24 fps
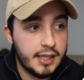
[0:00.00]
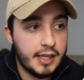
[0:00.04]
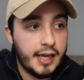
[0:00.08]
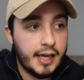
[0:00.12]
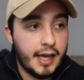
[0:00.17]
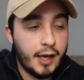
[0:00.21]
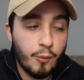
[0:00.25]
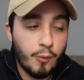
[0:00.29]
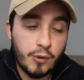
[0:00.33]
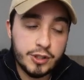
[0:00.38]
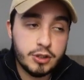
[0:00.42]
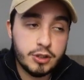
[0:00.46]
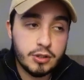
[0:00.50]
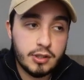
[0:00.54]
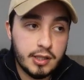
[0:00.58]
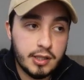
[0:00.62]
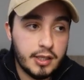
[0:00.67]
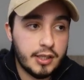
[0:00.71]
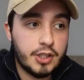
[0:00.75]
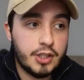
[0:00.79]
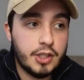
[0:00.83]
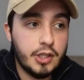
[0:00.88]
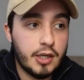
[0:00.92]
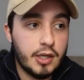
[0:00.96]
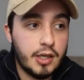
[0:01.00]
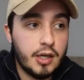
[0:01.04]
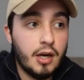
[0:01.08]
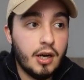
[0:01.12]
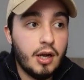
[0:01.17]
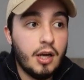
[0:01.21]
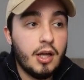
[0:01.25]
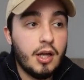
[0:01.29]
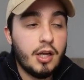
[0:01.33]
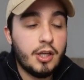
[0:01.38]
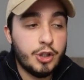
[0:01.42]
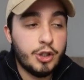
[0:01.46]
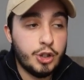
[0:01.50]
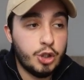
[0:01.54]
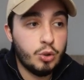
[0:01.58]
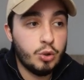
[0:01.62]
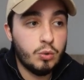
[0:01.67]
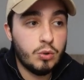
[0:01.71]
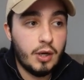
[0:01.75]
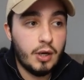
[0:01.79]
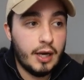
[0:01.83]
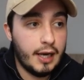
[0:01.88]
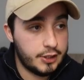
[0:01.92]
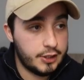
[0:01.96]
And once you click here, you
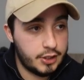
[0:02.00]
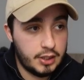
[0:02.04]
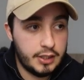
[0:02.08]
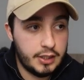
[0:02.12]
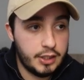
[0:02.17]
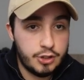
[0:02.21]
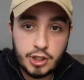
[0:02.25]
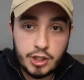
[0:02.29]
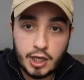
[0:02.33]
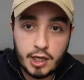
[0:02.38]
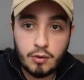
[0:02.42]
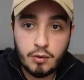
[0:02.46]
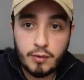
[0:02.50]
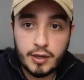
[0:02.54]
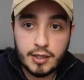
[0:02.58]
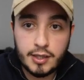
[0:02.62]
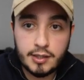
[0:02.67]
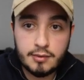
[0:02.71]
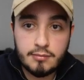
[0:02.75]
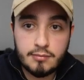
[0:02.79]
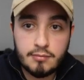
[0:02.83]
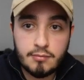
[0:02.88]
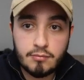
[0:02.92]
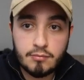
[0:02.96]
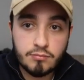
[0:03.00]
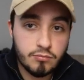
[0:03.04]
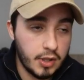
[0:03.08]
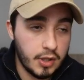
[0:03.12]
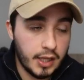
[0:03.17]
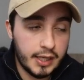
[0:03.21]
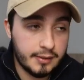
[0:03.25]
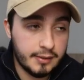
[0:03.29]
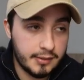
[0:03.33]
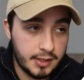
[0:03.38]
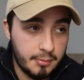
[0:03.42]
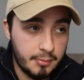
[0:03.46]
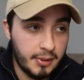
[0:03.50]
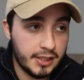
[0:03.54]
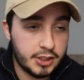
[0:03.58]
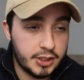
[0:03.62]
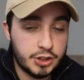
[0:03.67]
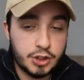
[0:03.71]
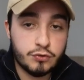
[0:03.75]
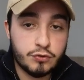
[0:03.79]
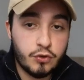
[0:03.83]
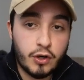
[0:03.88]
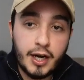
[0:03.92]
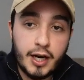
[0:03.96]
will actually generate like the
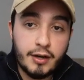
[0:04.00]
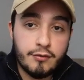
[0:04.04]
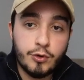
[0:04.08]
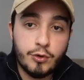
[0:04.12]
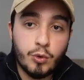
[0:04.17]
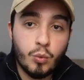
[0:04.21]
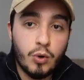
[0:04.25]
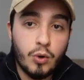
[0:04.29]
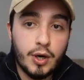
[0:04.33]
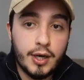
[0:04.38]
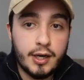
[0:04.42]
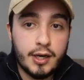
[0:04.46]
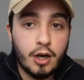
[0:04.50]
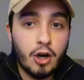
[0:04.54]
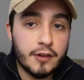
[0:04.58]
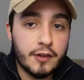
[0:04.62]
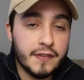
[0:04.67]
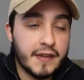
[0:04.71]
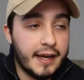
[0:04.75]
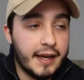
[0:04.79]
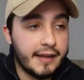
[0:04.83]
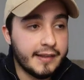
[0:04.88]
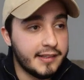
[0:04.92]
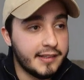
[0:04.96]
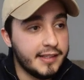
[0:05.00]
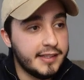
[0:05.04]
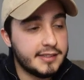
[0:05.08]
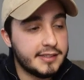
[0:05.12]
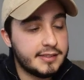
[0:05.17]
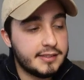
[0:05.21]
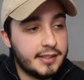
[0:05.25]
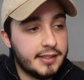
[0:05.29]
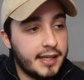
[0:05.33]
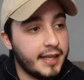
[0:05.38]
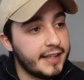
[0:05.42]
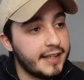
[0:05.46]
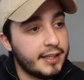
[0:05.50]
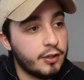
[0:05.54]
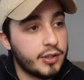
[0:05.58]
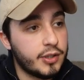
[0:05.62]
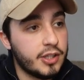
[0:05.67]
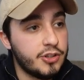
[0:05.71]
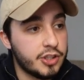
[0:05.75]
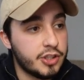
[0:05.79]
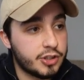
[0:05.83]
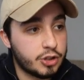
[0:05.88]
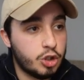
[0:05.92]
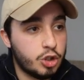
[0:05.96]
messages for everyone on that list. And then you
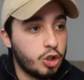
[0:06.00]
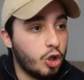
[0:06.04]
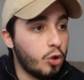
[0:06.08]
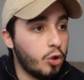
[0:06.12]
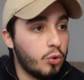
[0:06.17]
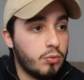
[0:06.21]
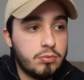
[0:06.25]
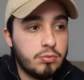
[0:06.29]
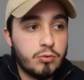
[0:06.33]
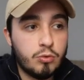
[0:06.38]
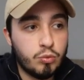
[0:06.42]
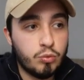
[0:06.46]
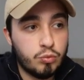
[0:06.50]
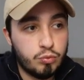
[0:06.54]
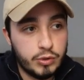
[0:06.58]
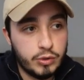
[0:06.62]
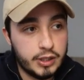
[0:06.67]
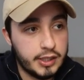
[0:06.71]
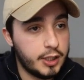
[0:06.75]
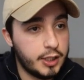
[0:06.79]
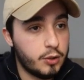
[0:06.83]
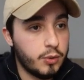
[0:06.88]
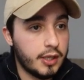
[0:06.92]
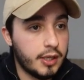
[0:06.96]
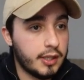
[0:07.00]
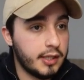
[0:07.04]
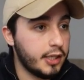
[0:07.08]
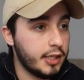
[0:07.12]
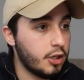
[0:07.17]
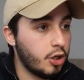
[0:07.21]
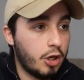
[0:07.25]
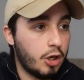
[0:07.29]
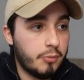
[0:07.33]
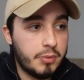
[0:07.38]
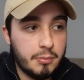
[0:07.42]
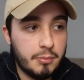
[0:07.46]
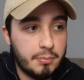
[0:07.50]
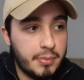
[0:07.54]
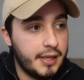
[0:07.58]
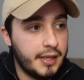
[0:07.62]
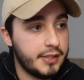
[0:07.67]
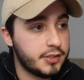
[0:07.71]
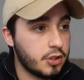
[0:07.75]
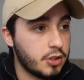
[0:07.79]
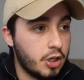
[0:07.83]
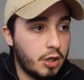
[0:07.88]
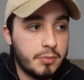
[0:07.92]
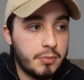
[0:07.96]
can just go really quickly, copy,
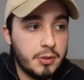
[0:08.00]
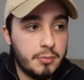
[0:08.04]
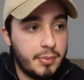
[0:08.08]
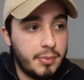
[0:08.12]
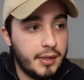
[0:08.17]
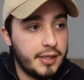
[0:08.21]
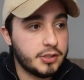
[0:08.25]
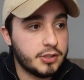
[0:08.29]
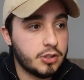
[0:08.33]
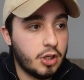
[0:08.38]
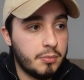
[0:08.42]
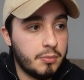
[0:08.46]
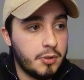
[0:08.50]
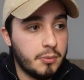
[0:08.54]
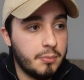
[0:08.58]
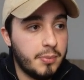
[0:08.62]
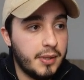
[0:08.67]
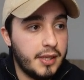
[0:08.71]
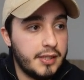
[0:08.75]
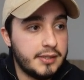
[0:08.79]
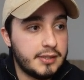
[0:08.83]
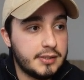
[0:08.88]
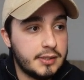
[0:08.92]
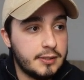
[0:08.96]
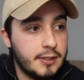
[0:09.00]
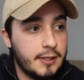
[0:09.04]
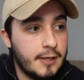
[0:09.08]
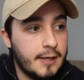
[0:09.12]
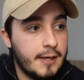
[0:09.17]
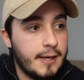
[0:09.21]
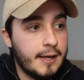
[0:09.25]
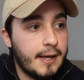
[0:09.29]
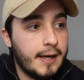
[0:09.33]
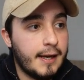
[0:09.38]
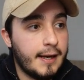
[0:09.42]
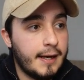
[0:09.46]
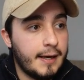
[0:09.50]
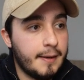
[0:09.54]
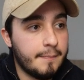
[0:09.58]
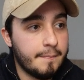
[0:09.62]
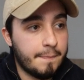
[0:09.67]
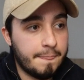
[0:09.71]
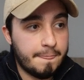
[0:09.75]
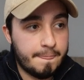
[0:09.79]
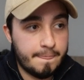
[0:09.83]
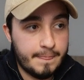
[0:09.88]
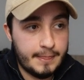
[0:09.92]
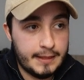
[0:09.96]
paste, copy, paste, copy, paste.
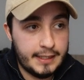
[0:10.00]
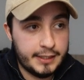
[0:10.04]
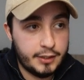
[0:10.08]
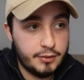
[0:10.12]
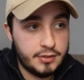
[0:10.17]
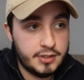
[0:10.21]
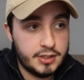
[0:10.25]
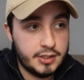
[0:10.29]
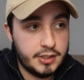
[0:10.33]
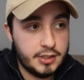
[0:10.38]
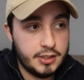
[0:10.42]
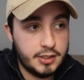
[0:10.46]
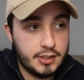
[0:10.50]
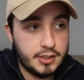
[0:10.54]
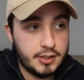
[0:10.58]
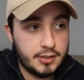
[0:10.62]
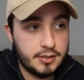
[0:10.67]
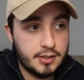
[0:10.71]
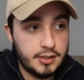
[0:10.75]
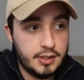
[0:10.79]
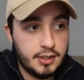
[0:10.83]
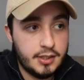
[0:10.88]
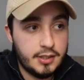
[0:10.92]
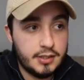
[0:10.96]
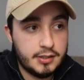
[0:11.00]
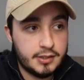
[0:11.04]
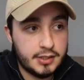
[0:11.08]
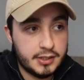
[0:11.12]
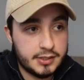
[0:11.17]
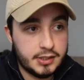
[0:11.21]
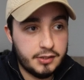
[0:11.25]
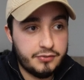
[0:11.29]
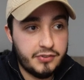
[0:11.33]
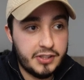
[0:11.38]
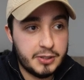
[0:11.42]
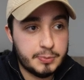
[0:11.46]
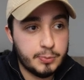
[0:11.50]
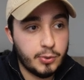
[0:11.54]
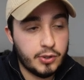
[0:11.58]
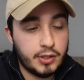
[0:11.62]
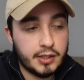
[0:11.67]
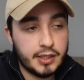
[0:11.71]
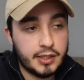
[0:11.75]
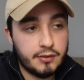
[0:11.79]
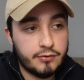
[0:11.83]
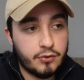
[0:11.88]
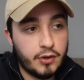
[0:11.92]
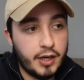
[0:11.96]
Like you see here, there's the Facebook
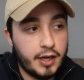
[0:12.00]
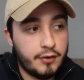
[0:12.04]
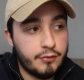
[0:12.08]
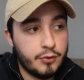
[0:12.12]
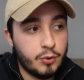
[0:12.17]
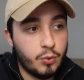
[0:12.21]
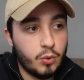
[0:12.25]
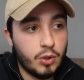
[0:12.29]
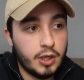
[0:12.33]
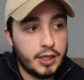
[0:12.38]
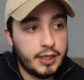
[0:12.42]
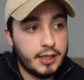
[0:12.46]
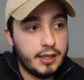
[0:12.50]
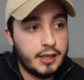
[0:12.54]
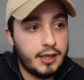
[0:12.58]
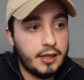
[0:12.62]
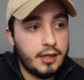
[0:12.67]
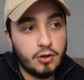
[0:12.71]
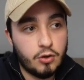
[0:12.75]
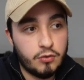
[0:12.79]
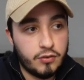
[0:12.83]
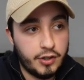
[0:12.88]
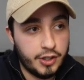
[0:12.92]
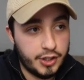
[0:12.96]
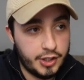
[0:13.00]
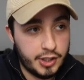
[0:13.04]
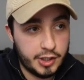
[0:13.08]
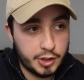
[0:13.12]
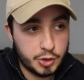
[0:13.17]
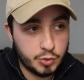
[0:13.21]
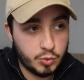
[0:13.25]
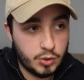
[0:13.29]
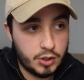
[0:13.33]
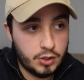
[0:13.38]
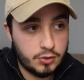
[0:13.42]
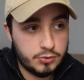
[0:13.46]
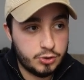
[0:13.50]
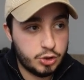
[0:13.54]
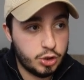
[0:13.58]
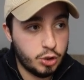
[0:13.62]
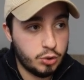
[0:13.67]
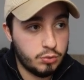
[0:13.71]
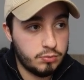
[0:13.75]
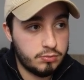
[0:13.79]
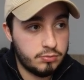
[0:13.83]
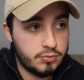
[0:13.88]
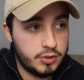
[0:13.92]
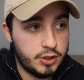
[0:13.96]
link for everyone over here as well.
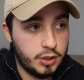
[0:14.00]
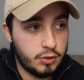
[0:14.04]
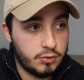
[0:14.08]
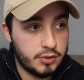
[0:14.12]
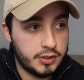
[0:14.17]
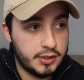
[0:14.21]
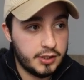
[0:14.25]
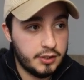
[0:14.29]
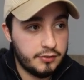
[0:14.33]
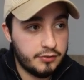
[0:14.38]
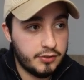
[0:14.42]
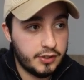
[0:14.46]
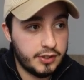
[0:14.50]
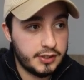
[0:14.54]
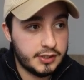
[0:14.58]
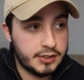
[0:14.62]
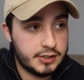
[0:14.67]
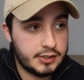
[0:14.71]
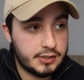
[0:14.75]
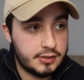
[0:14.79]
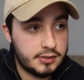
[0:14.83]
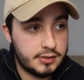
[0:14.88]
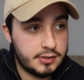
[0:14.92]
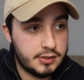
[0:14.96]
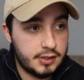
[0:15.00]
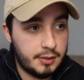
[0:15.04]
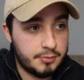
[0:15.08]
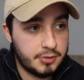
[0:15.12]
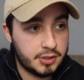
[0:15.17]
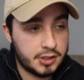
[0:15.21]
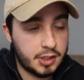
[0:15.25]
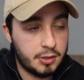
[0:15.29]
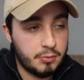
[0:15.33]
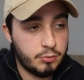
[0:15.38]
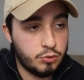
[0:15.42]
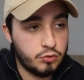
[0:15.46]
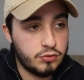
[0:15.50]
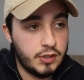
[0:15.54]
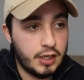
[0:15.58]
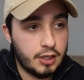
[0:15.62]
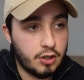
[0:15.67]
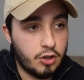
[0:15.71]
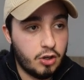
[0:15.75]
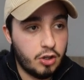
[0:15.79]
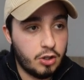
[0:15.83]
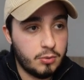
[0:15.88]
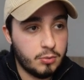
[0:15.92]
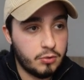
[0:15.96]
So the only difference, I'm just gonna move that
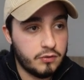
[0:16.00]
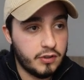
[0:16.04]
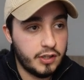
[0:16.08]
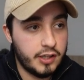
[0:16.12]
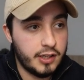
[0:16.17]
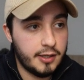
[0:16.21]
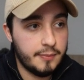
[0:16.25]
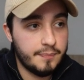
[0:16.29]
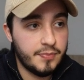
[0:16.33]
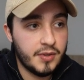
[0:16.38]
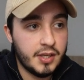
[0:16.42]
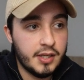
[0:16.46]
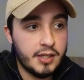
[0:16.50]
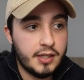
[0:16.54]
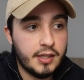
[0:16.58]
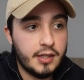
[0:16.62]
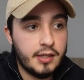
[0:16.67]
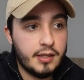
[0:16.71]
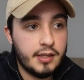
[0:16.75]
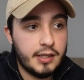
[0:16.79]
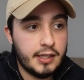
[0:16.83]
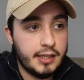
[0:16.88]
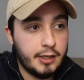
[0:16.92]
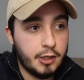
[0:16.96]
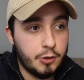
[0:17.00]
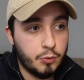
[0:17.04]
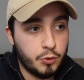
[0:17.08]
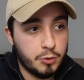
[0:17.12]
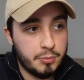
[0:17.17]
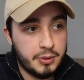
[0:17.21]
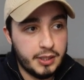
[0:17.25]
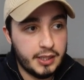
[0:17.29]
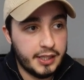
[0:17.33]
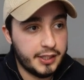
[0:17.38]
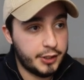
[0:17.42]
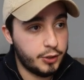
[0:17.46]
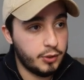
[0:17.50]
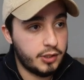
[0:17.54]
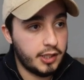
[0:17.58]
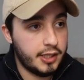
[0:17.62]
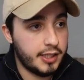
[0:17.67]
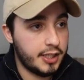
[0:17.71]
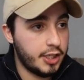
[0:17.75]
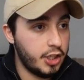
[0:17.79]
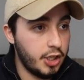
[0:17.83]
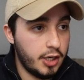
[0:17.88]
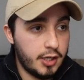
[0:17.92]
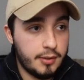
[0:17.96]
column over there. It would be like you
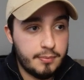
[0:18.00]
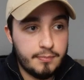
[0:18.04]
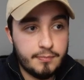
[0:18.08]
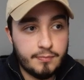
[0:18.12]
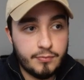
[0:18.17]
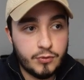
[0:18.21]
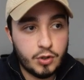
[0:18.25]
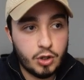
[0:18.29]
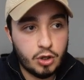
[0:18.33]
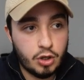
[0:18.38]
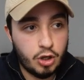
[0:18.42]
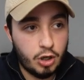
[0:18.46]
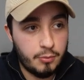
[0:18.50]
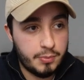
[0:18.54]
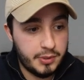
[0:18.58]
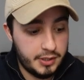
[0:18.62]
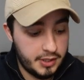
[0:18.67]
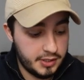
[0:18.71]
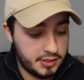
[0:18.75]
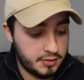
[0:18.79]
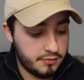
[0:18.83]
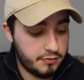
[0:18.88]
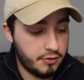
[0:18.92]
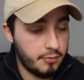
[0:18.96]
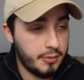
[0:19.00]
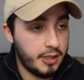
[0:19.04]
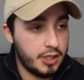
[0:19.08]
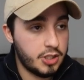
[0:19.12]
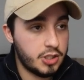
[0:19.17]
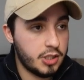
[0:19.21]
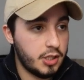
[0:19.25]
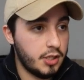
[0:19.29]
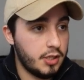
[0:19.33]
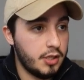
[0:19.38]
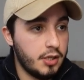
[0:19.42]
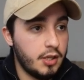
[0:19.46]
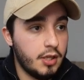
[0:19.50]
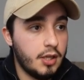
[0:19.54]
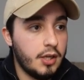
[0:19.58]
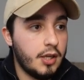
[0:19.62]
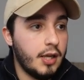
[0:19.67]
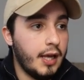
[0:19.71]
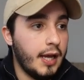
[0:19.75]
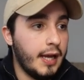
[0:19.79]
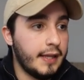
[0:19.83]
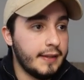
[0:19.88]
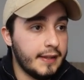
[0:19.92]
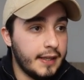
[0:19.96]
click here, copy this information,
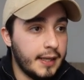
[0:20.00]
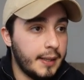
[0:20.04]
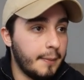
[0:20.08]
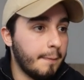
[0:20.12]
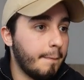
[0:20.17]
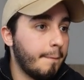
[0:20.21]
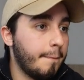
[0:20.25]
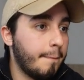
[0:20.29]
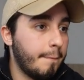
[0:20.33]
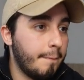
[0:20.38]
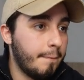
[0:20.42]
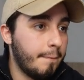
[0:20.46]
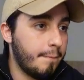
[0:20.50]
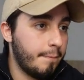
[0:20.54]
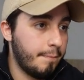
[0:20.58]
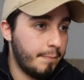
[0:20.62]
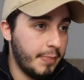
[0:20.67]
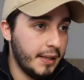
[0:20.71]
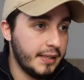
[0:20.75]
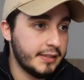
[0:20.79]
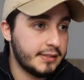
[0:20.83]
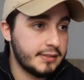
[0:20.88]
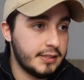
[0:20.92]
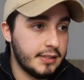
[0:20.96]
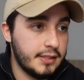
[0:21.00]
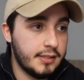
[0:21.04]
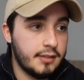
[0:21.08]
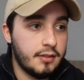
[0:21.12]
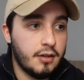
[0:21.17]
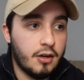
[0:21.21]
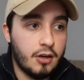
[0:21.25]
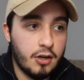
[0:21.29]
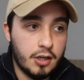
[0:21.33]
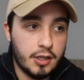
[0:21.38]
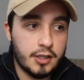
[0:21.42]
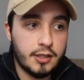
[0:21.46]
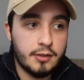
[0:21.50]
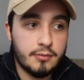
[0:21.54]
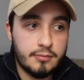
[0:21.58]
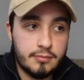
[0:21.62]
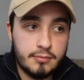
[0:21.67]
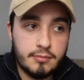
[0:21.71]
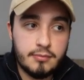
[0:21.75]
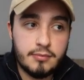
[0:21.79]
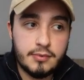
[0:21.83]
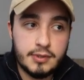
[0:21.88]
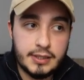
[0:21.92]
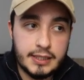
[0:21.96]
and then paste it on
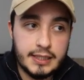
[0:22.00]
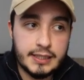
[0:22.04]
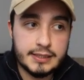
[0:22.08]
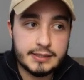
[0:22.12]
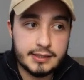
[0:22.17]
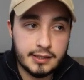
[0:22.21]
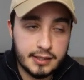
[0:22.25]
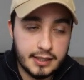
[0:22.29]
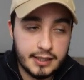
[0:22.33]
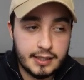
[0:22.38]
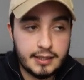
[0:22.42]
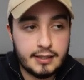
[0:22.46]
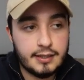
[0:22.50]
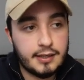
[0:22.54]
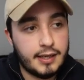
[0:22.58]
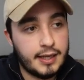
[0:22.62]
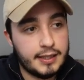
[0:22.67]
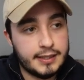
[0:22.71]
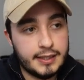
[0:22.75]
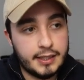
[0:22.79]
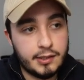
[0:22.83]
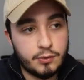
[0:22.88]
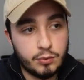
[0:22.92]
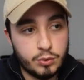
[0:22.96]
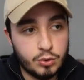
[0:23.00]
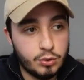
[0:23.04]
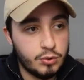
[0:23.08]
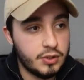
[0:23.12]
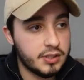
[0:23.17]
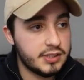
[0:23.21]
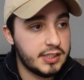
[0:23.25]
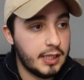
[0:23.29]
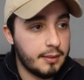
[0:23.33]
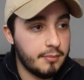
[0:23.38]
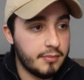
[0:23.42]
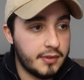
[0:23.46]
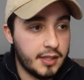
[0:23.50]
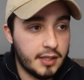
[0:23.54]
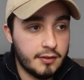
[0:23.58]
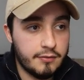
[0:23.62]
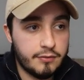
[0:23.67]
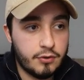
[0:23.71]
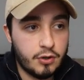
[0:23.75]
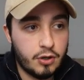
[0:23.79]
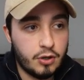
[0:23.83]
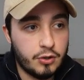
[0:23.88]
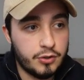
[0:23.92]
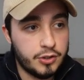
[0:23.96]
this link, and then we'll do the same thing
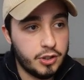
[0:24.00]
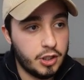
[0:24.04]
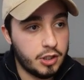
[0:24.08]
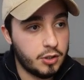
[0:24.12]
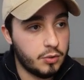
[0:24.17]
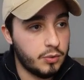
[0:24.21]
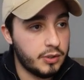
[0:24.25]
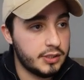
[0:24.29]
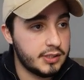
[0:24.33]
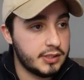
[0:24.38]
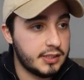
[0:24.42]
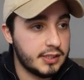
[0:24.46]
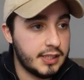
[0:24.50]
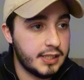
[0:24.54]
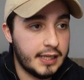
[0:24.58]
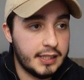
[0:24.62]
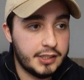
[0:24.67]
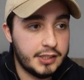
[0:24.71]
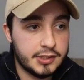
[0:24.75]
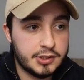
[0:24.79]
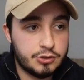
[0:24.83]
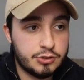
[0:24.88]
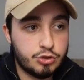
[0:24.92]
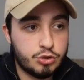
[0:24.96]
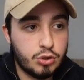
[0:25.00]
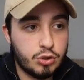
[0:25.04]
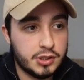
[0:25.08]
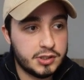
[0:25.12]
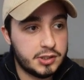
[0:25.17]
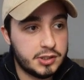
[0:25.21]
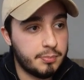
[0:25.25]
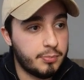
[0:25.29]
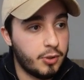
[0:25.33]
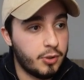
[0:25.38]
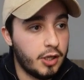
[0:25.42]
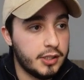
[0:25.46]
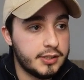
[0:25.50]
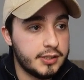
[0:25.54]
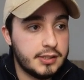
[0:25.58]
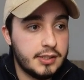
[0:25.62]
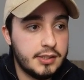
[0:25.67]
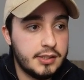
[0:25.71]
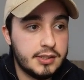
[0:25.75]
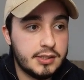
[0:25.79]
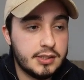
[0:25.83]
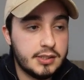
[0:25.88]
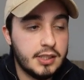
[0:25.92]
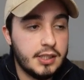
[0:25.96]
for all the other ones and kind of just trust the
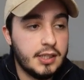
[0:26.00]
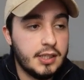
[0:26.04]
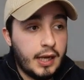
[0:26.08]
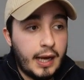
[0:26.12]
process.